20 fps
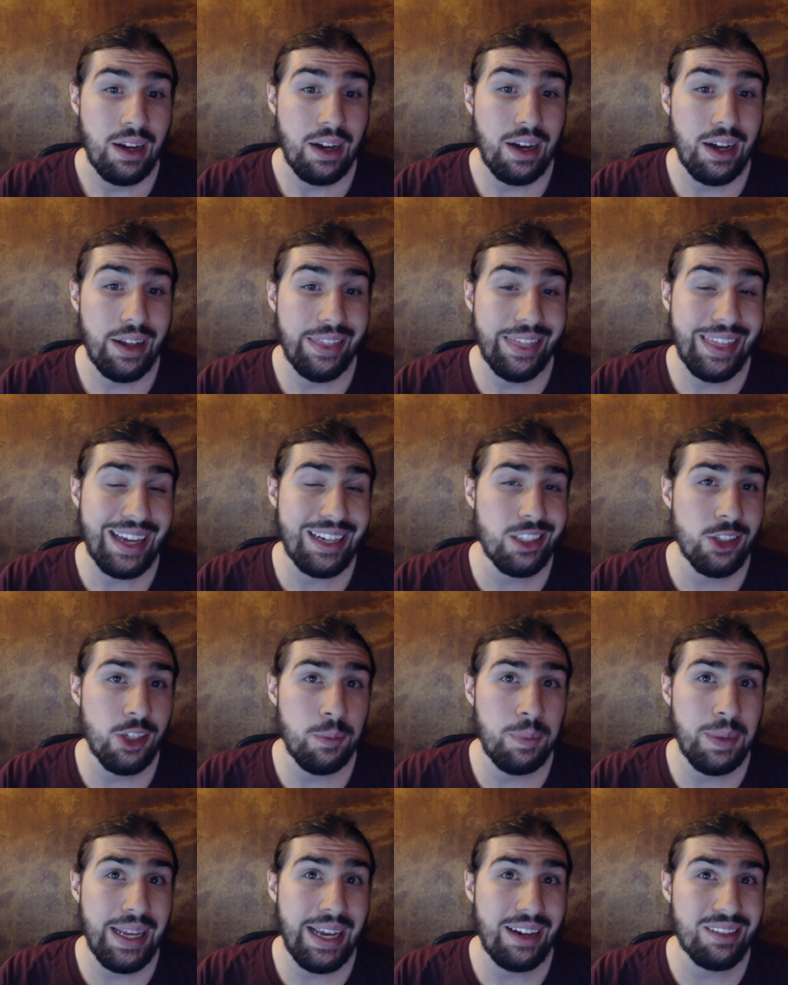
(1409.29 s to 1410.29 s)
Uh, that
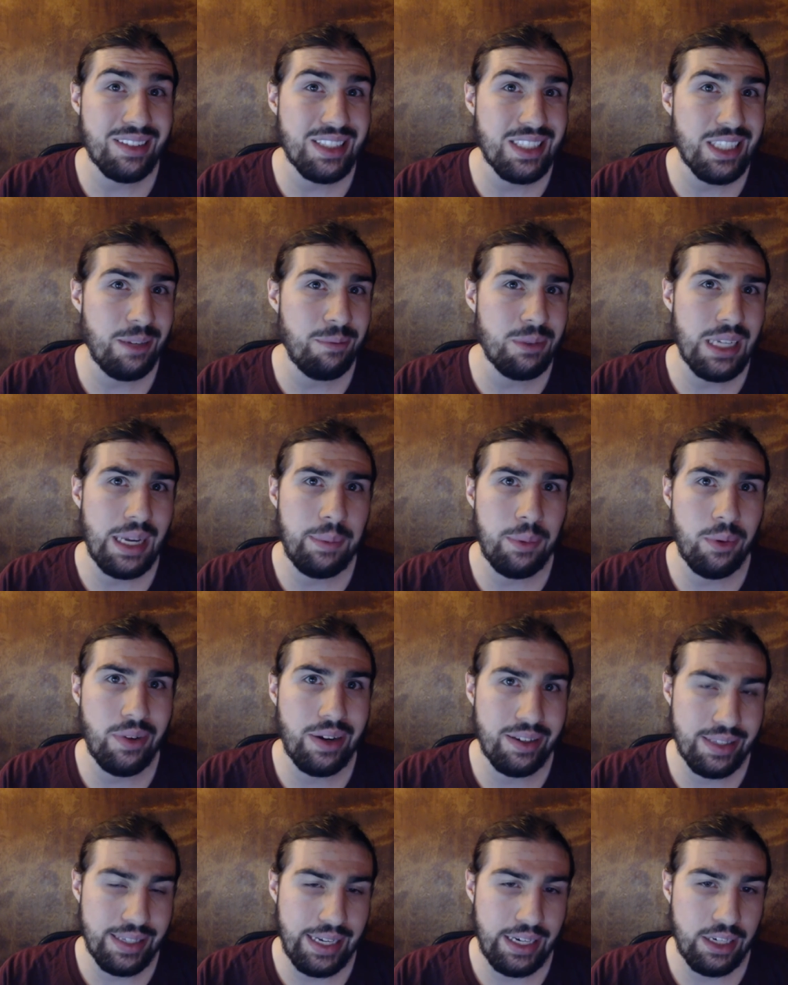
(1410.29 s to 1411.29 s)
should be out sometime
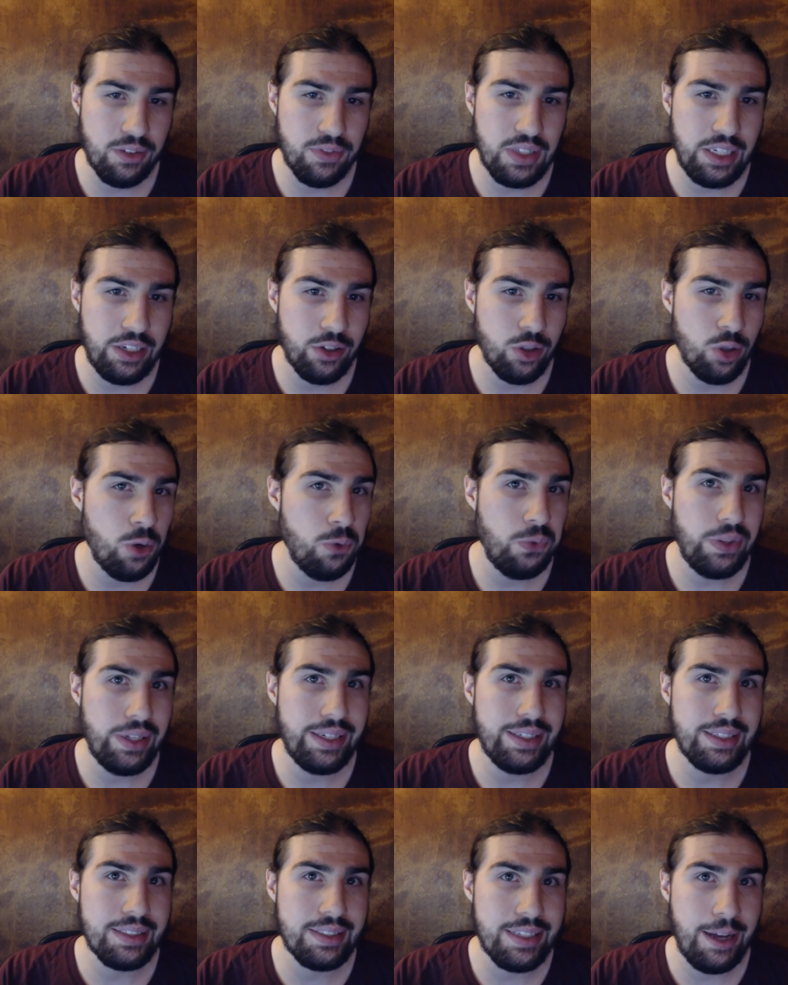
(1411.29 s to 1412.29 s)
around the end of the year, hopefully
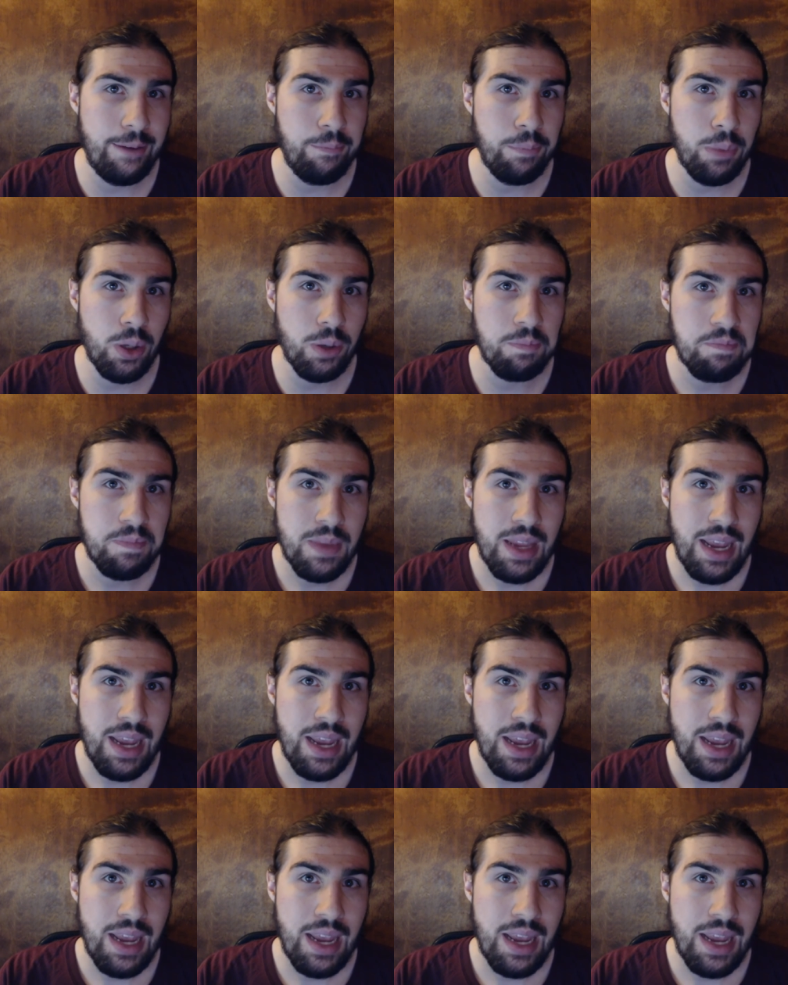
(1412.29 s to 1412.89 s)
in December.